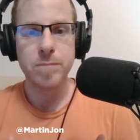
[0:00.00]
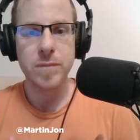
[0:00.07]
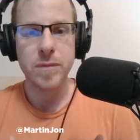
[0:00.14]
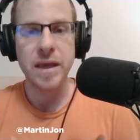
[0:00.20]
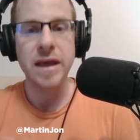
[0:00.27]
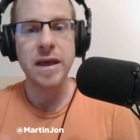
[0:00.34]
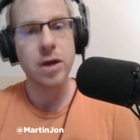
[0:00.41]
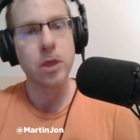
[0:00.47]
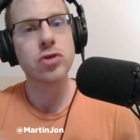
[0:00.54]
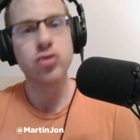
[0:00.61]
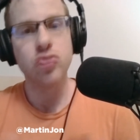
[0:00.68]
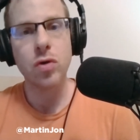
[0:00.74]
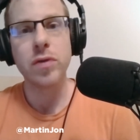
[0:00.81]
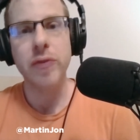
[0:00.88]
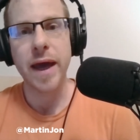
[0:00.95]
he can
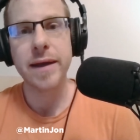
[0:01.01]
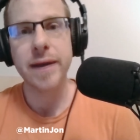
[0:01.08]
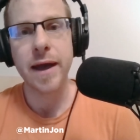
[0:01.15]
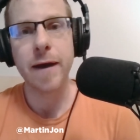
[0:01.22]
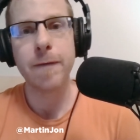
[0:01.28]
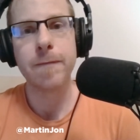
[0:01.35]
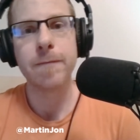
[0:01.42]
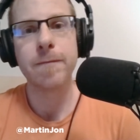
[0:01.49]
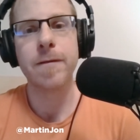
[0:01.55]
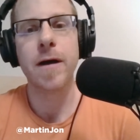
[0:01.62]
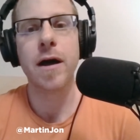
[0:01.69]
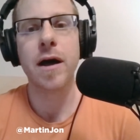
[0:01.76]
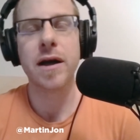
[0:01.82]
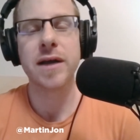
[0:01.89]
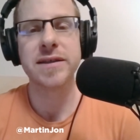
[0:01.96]
control that now,
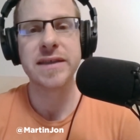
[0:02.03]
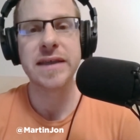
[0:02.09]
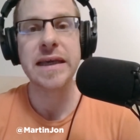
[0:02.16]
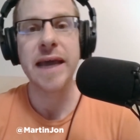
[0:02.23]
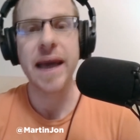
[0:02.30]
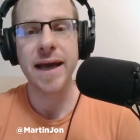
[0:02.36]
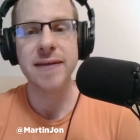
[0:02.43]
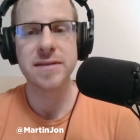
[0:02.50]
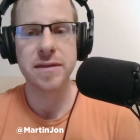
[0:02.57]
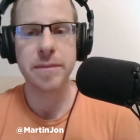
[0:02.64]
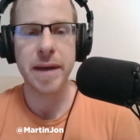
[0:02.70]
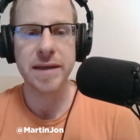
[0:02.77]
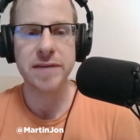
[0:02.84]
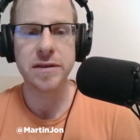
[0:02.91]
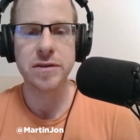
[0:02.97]
because he has the
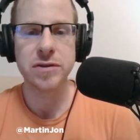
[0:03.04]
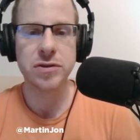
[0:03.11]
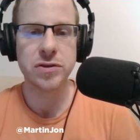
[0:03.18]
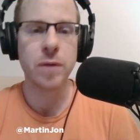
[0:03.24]
message.